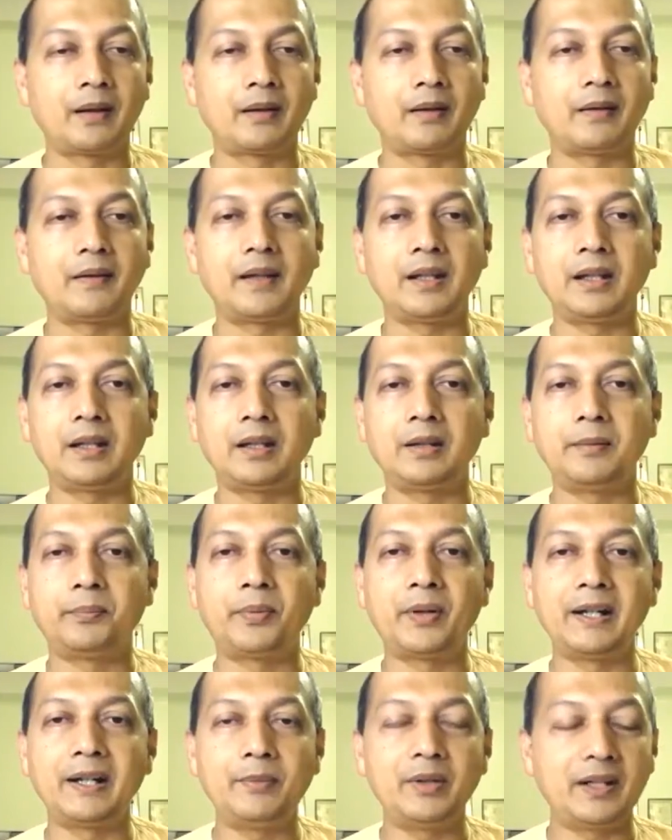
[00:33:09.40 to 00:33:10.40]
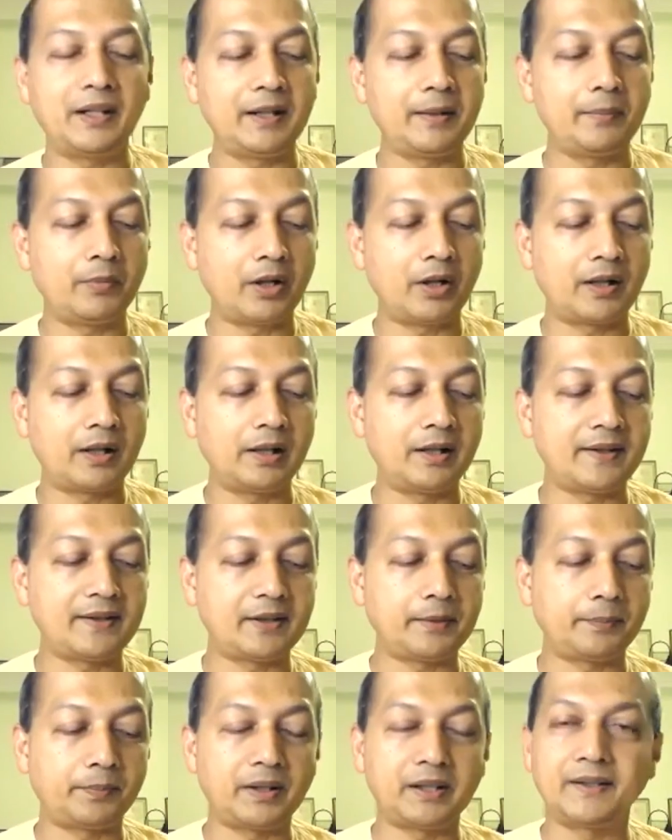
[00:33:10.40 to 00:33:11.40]
the preliminary moral
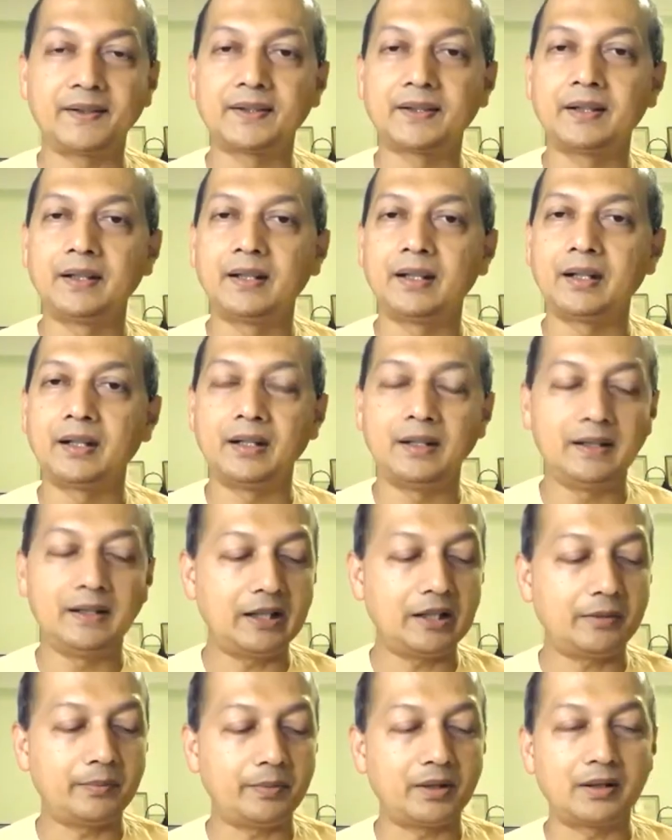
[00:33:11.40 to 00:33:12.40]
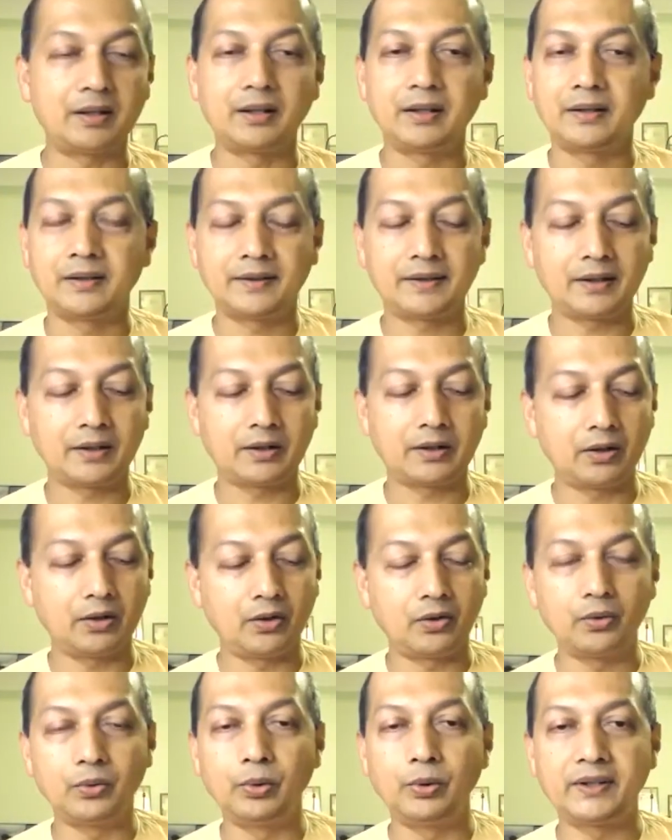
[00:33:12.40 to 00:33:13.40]
disciplines. Niyama,
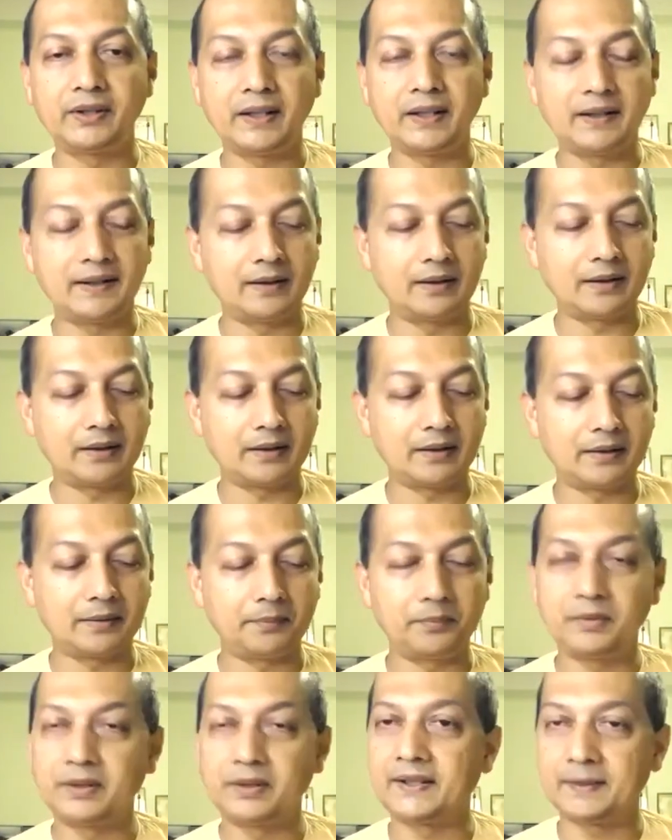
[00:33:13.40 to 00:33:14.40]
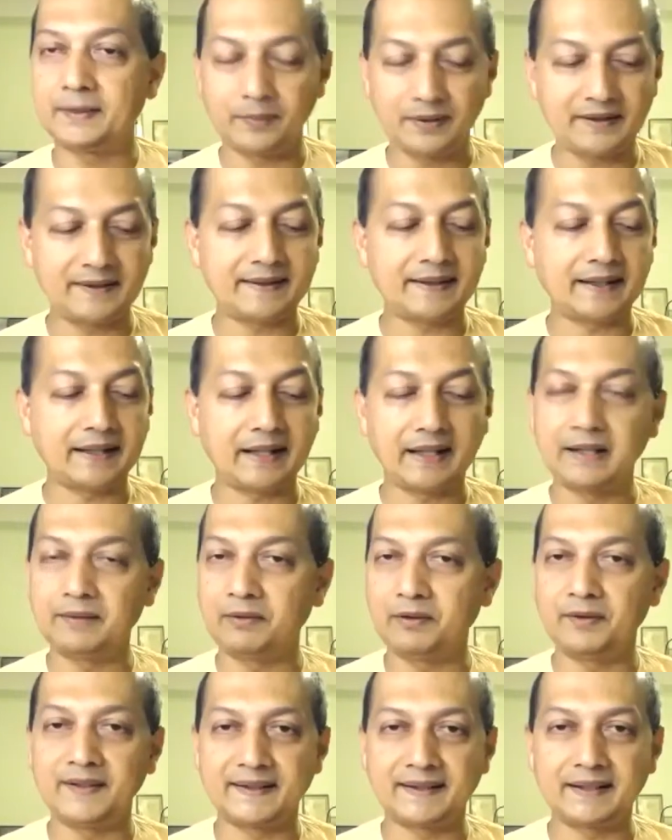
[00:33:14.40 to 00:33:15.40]
certain rules and disciplines. Again,
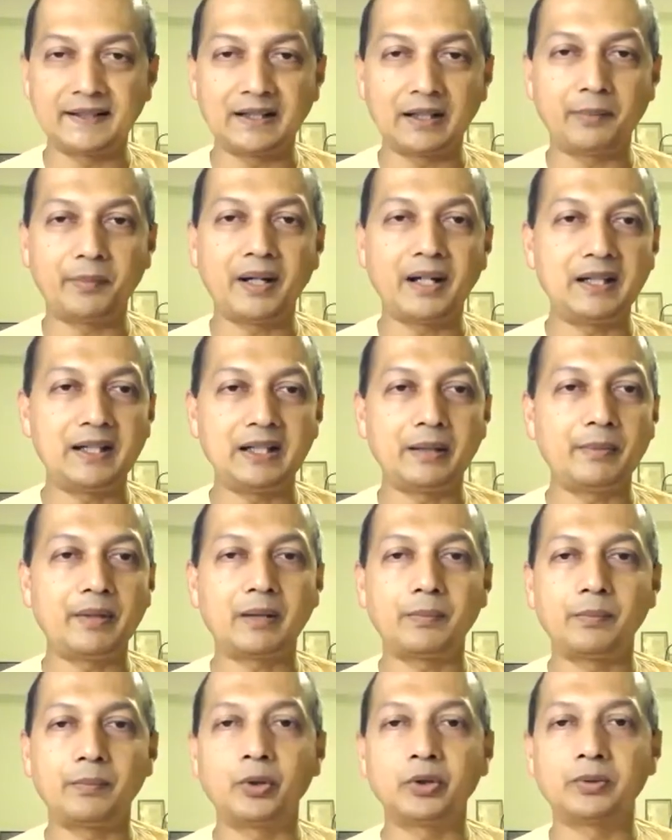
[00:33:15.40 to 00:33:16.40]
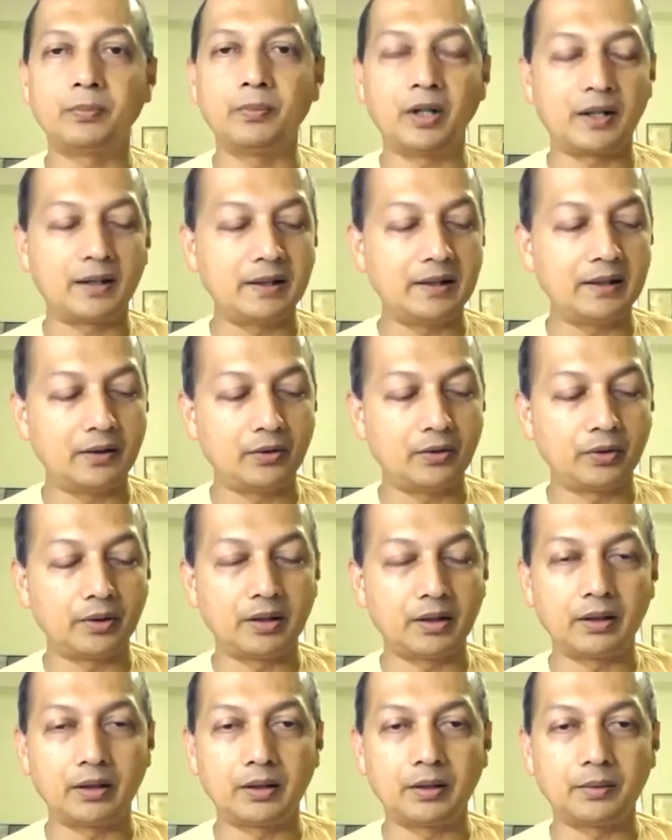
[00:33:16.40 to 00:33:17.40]
we will see. Yama and Niyama are both moral
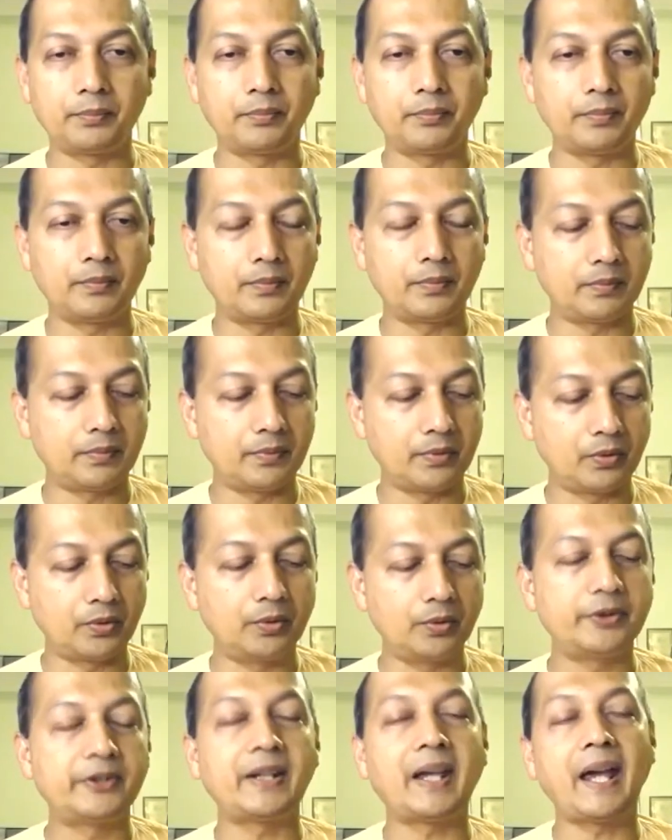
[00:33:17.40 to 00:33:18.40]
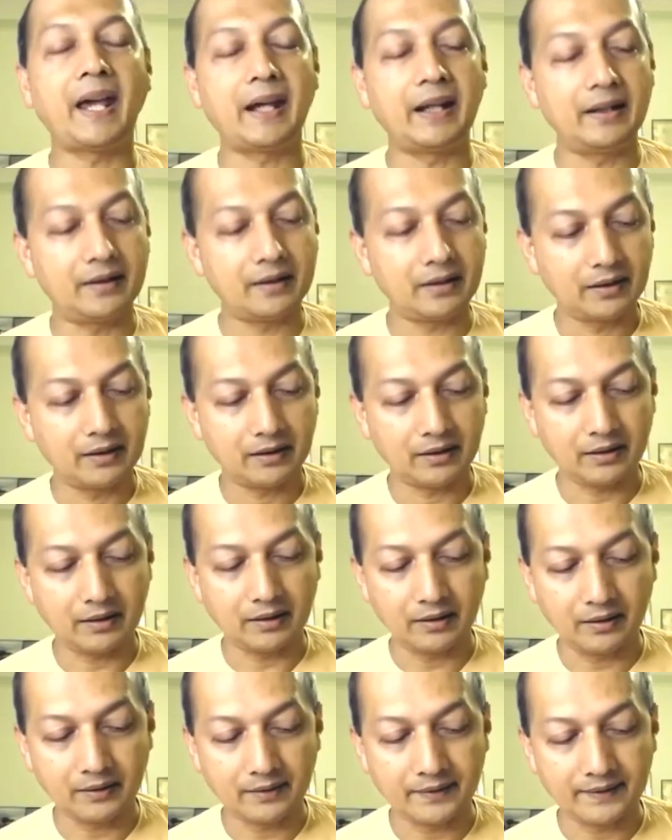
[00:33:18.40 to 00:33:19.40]
rules and
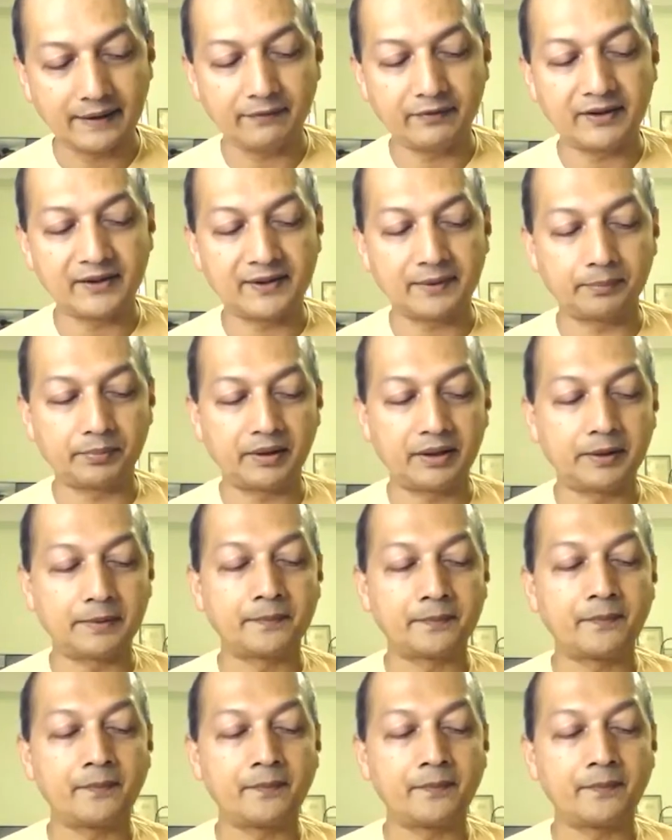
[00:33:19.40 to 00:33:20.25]
self-discipline.